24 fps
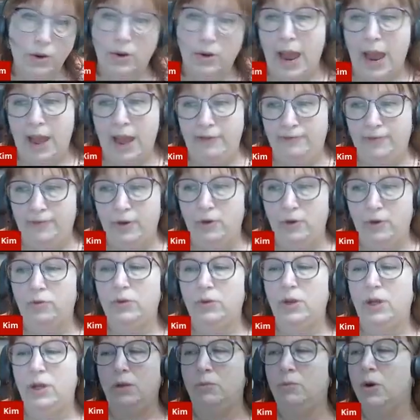your
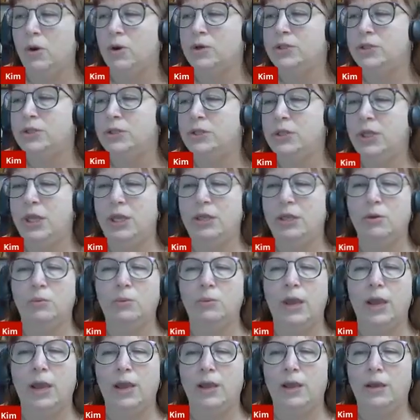iPhone. It works either
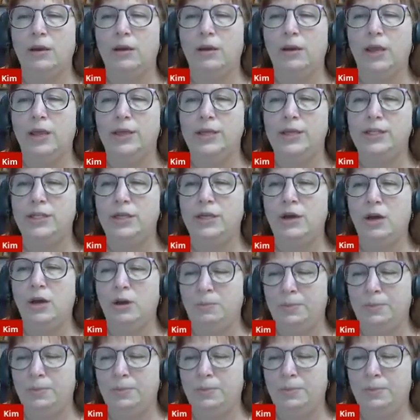way. Okay, this should